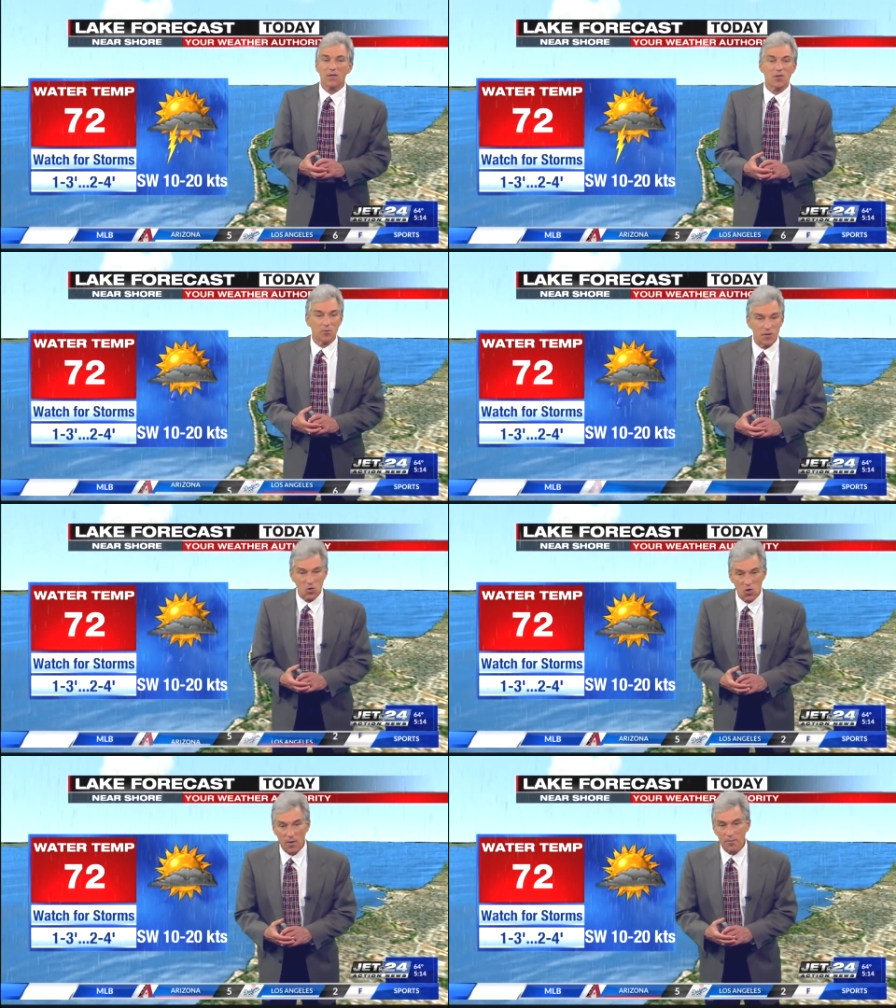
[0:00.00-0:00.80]
It'll be
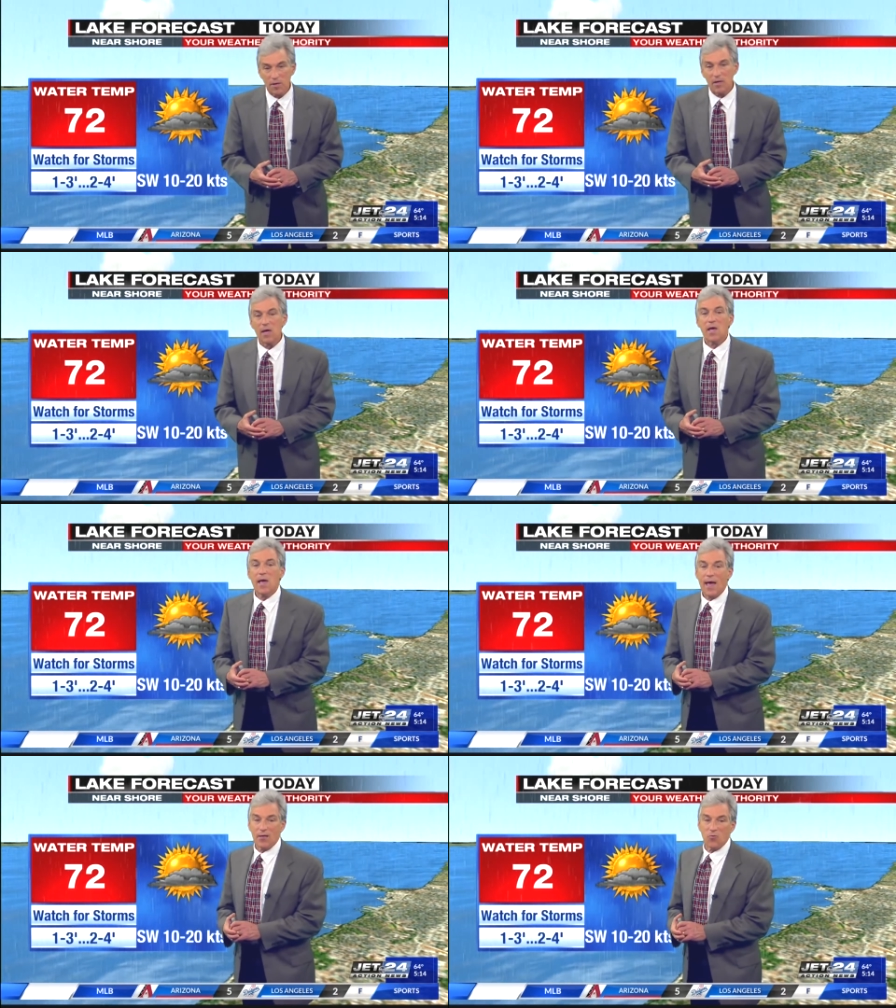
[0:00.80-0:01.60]
choppy
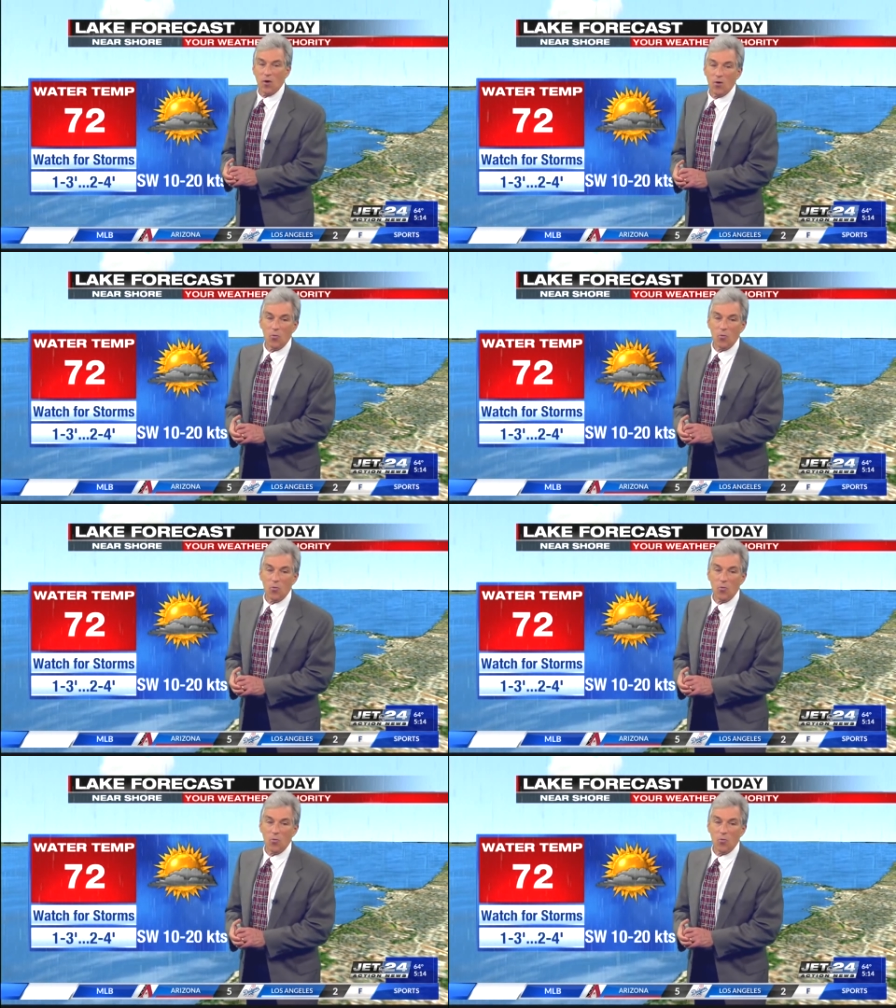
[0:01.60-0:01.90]
as well.